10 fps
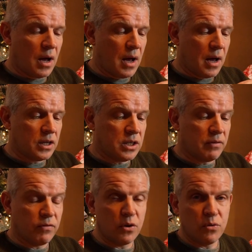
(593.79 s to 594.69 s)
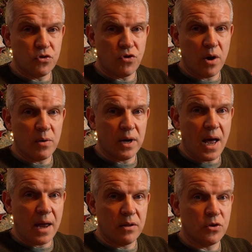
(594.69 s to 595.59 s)
I actually flew the drone
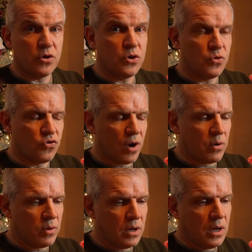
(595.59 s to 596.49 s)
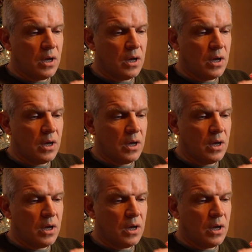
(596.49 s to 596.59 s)
again, the new drone,